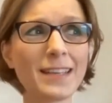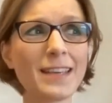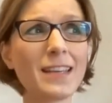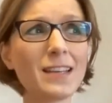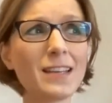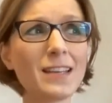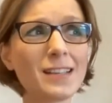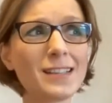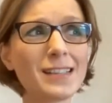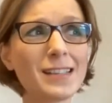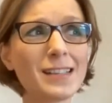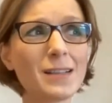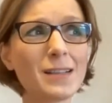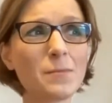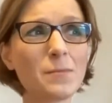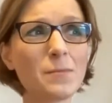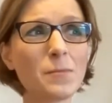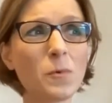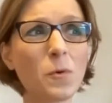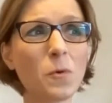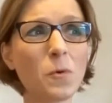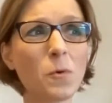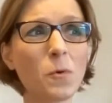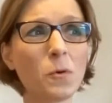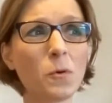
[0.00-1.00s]
income
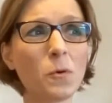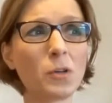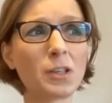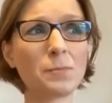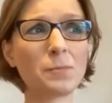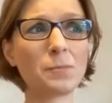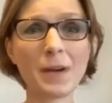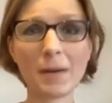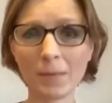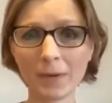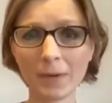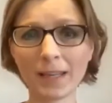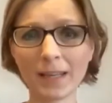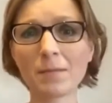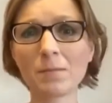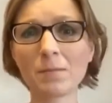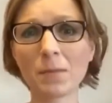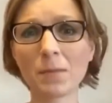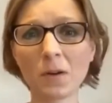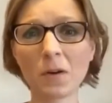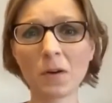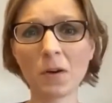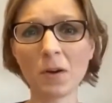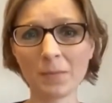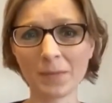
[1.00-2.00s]
or public
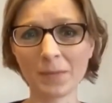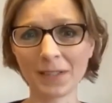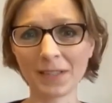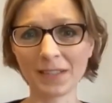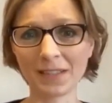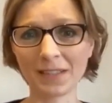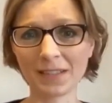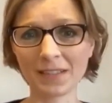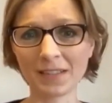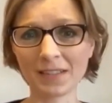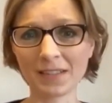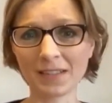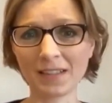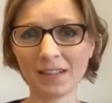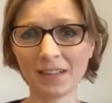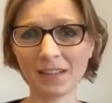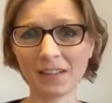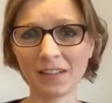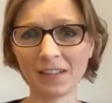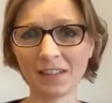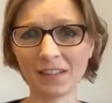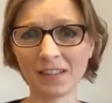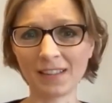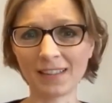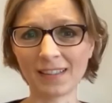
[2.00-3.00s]
employment
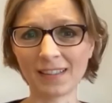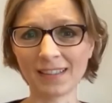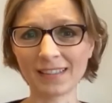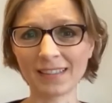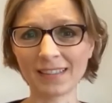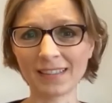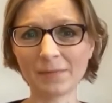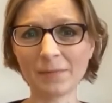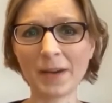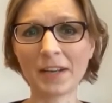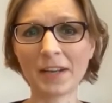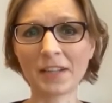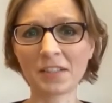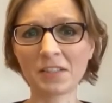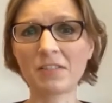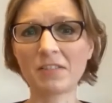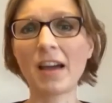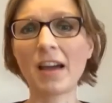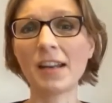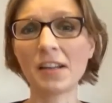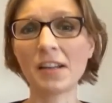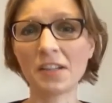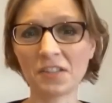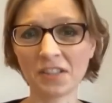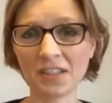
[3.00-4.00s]
are the better
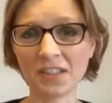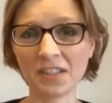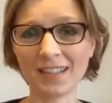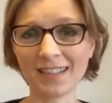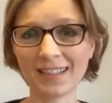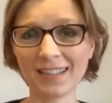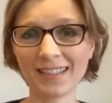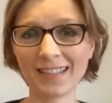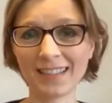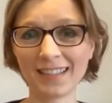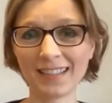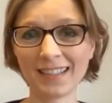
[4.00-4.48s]
strategy,